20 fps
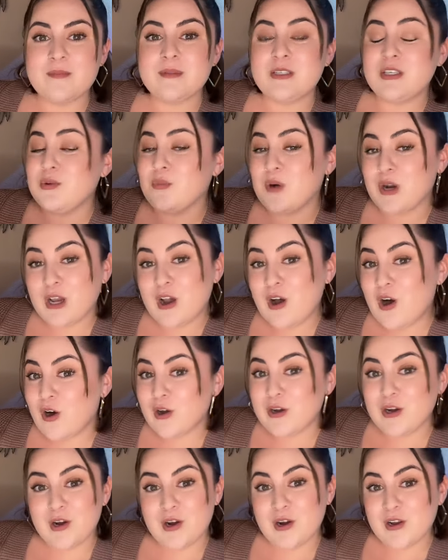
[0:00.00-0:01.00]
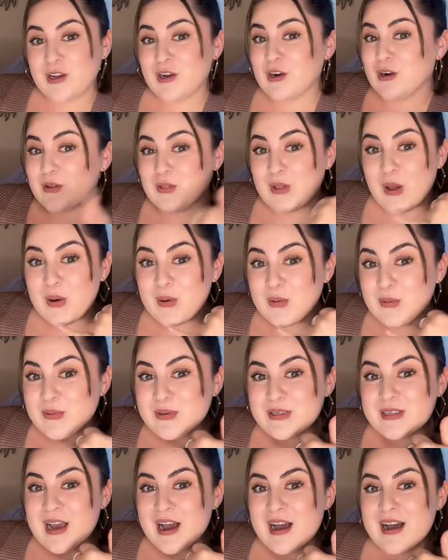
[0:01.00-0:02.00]
Do you want to call your
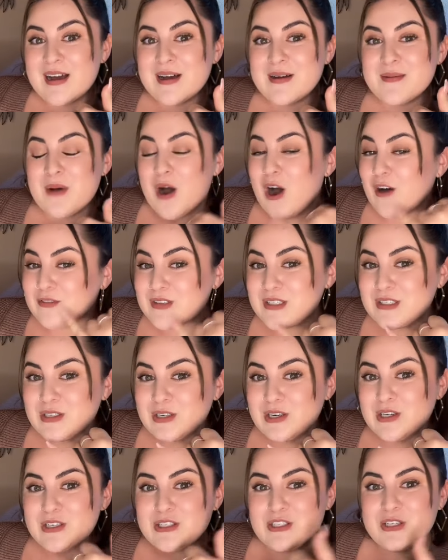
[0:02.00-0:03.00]
loan officer?